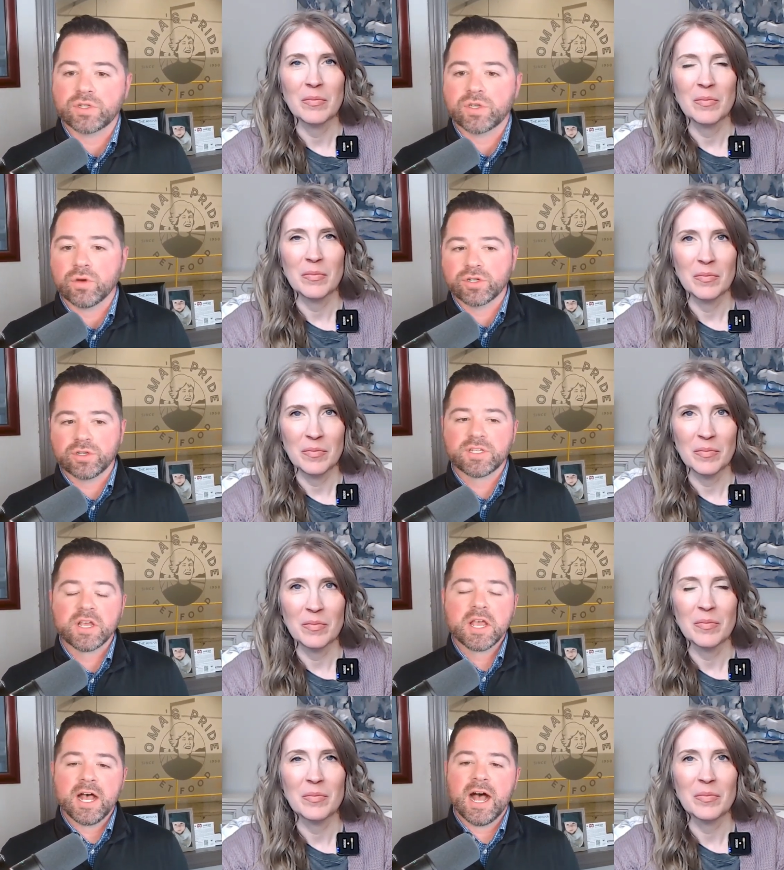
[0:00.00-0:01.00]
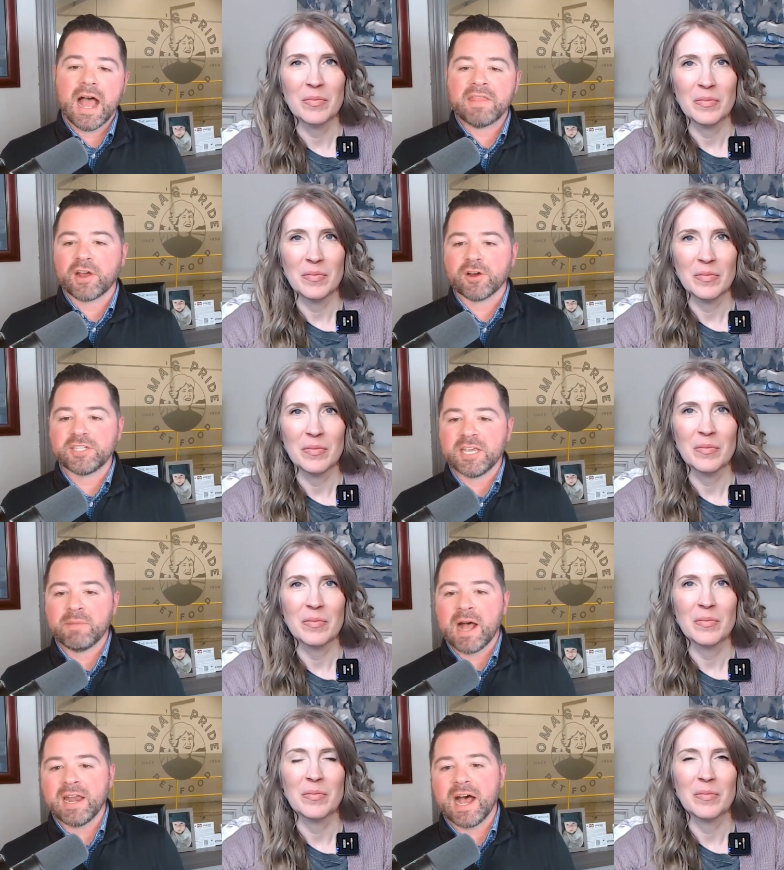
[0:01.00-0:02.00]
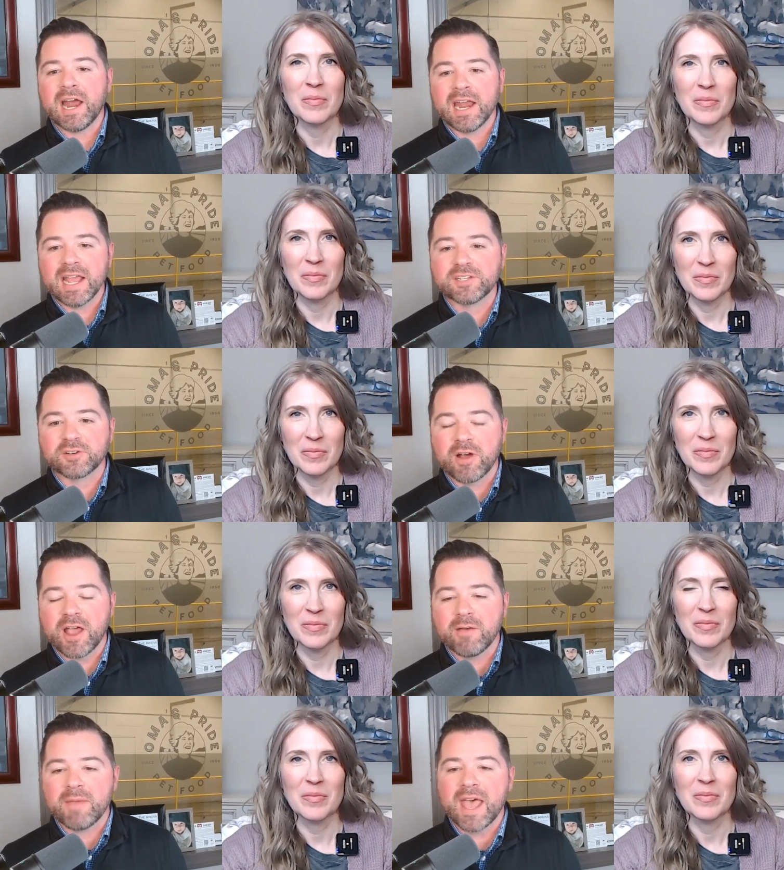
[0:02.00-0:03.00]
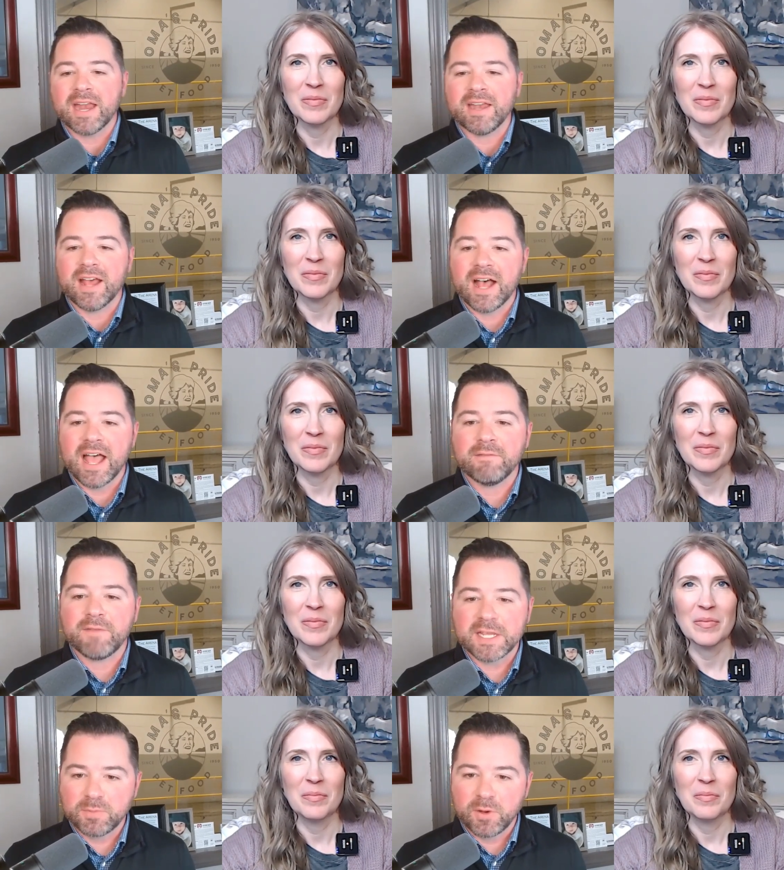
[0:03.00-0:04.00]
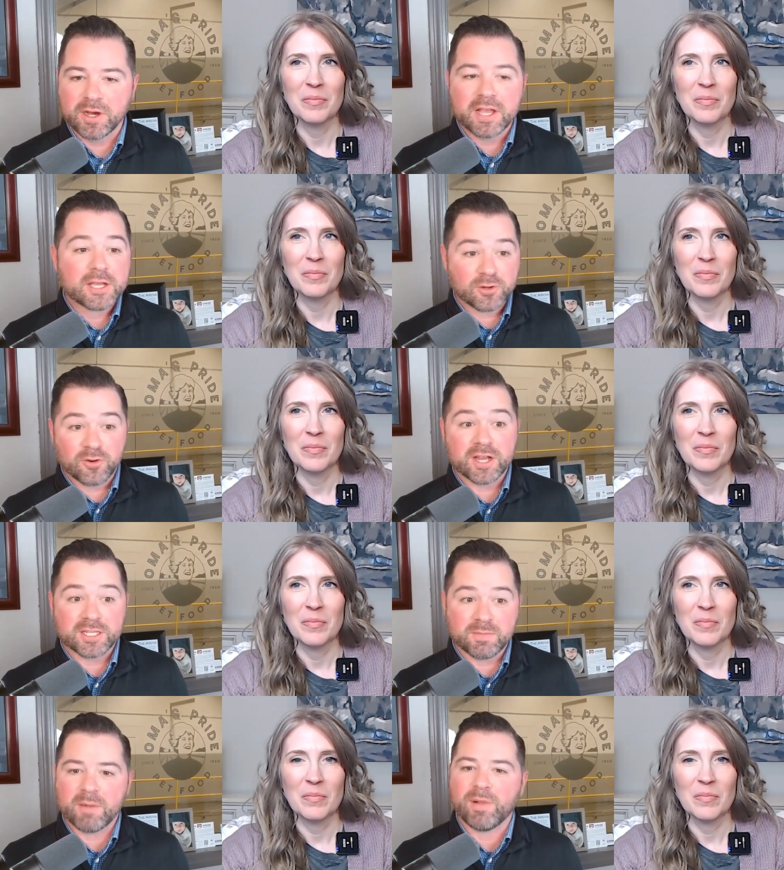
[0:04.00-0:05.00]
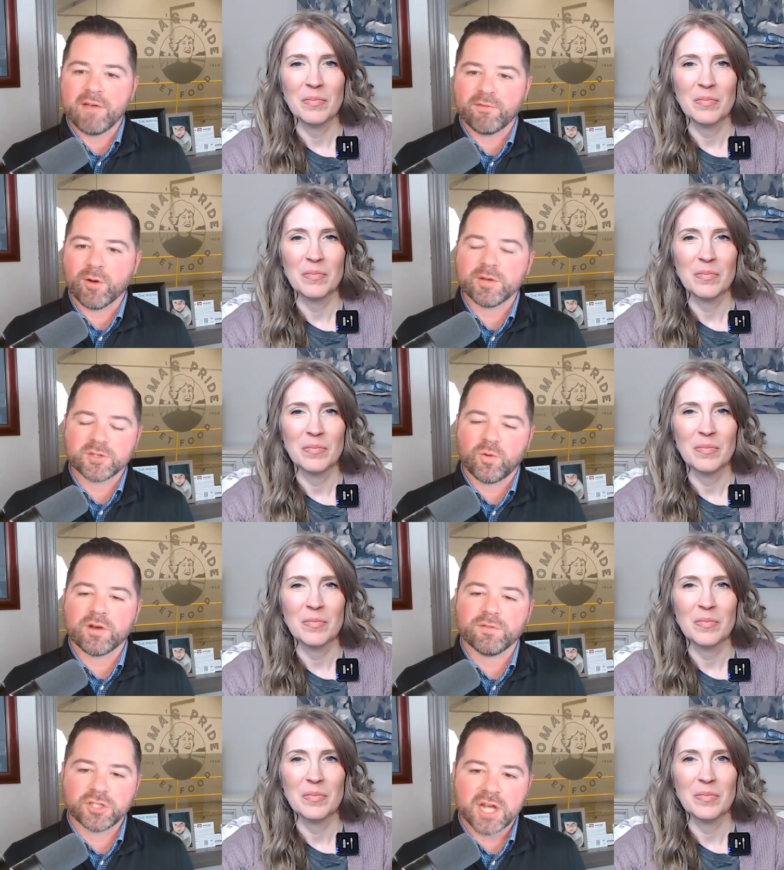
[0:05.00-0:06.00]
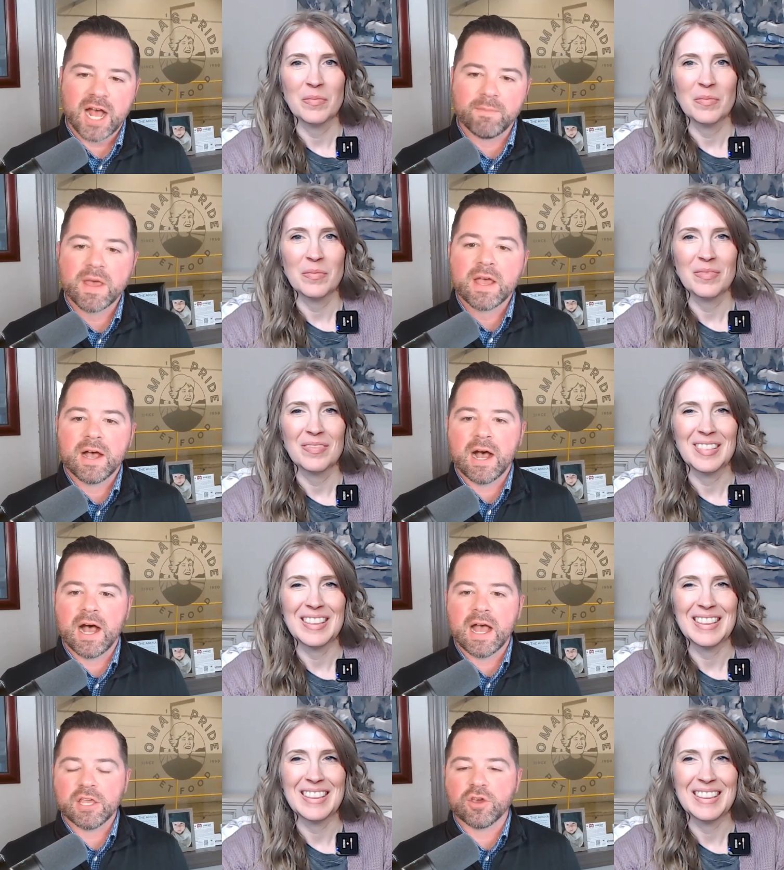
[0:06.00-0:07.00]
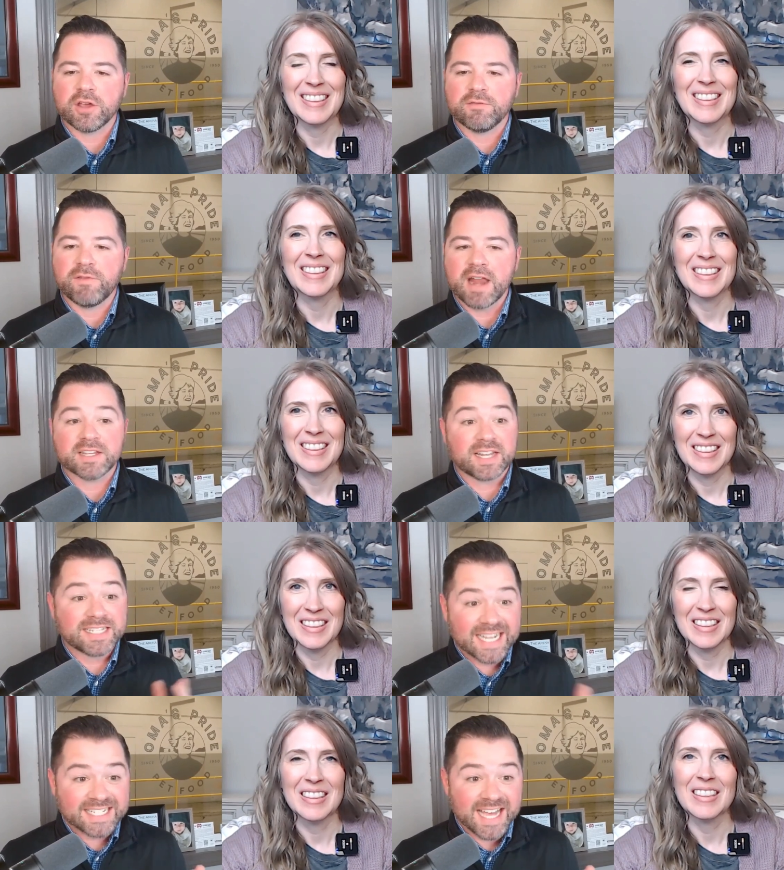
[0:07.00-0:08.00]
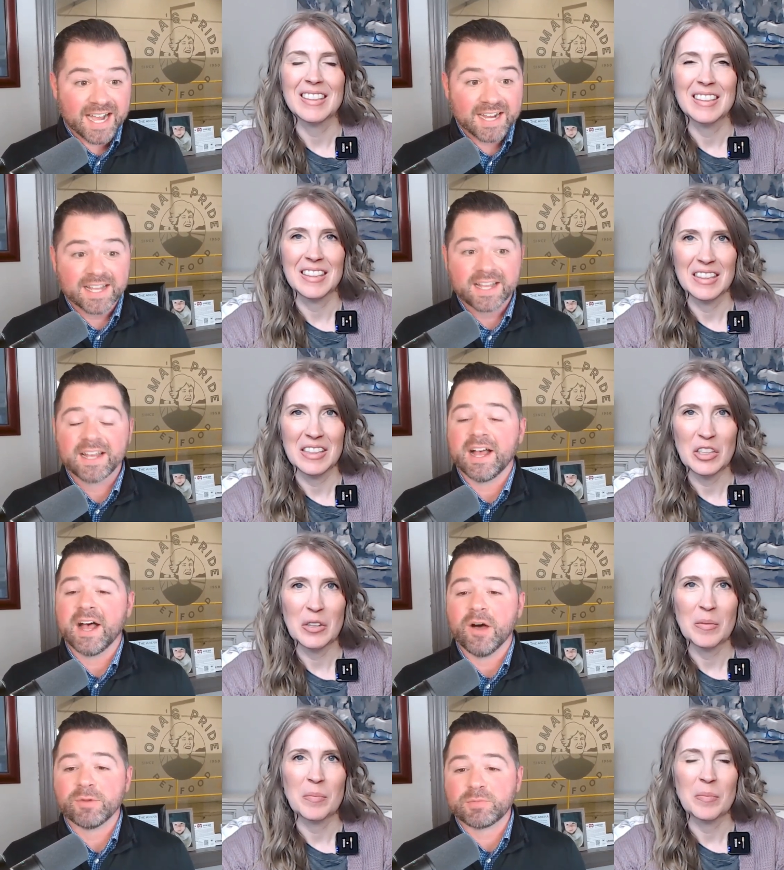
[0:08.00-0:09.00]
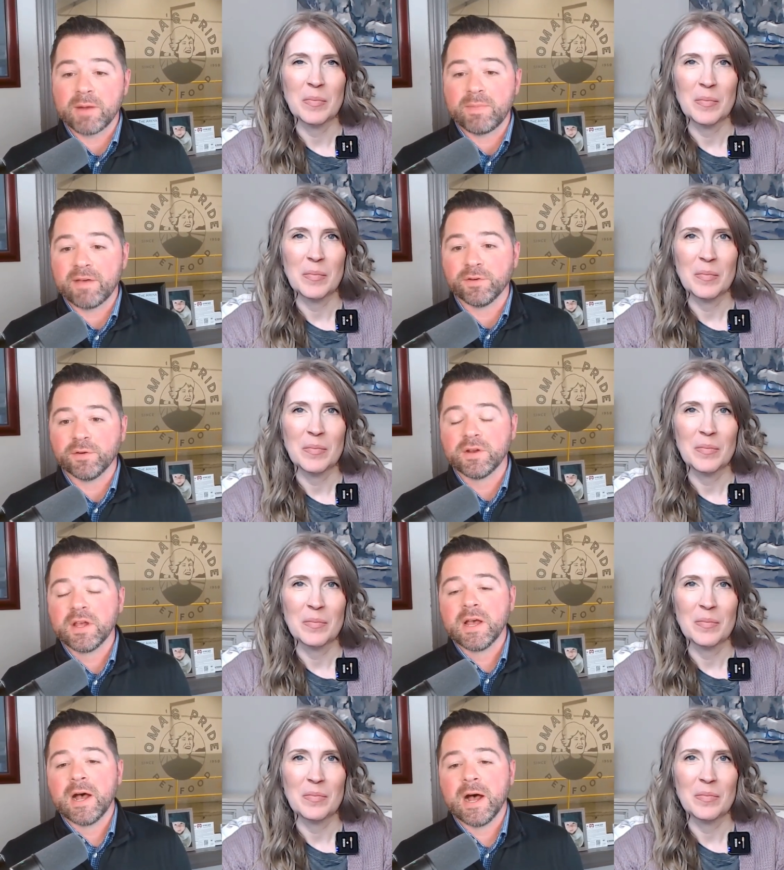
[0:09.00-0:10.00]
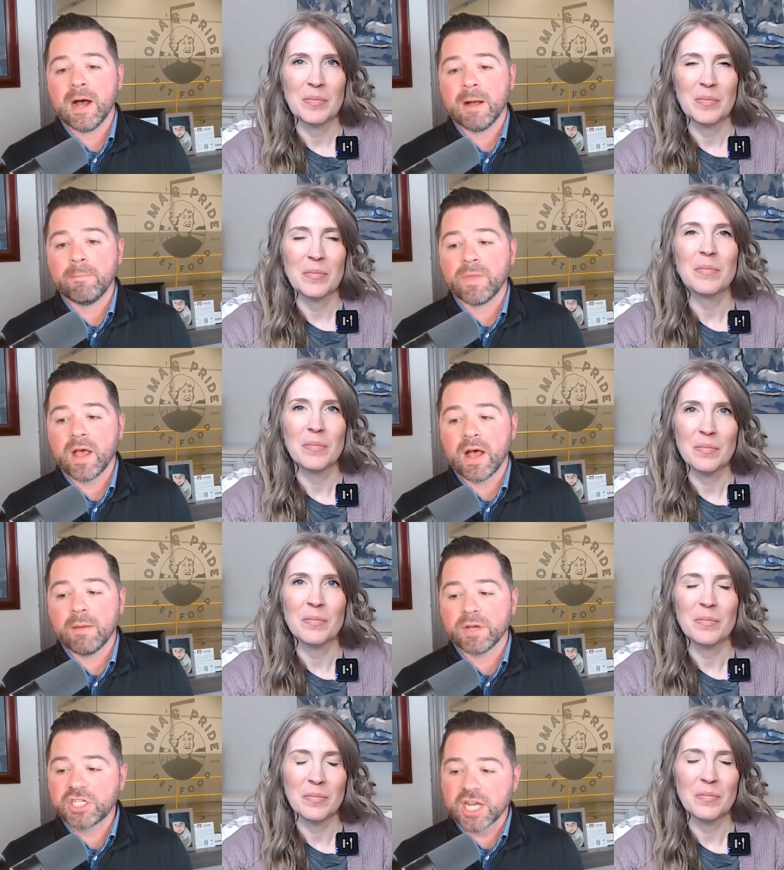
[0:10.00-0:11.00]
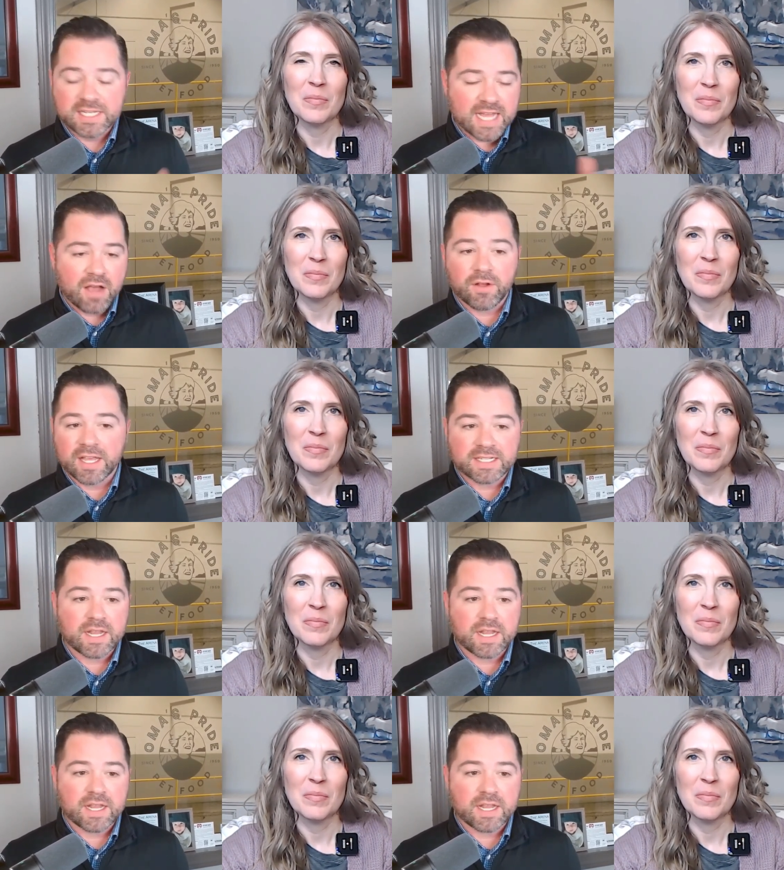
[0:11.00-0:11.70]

Speaker 1: So our socials, I think our team on Instagram and Facebook, so across the Meta platform, does a wonderful job. You can find us on TikTok, Almost Pride Pet Food. But check us out, like